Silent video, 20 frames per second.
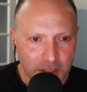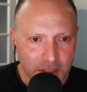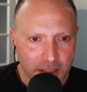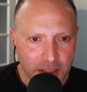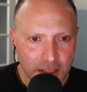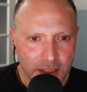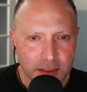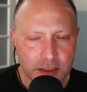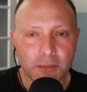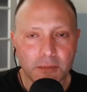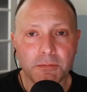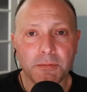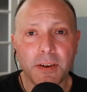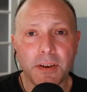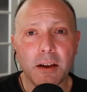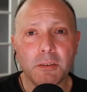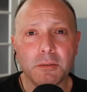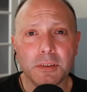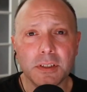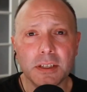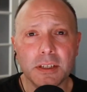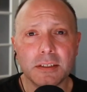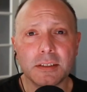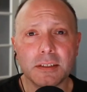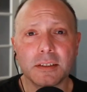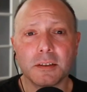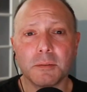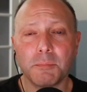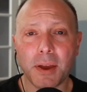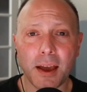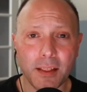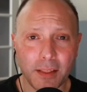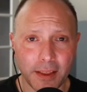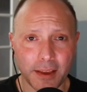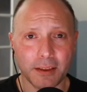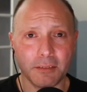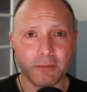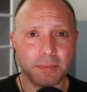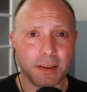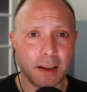on this. Found it
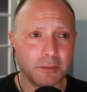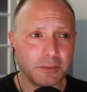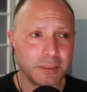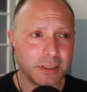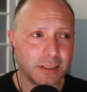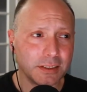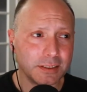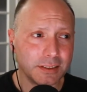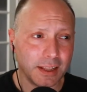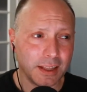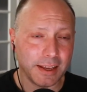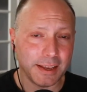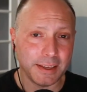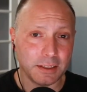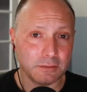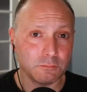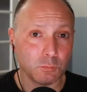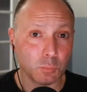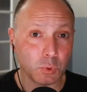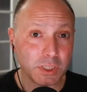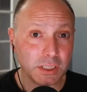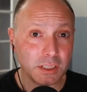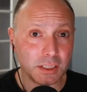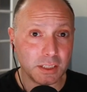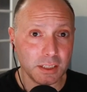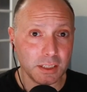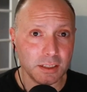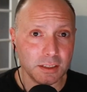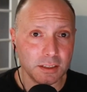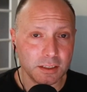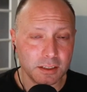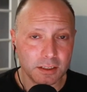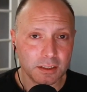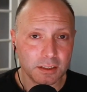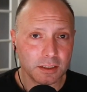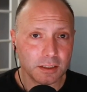compelling. Found it like really,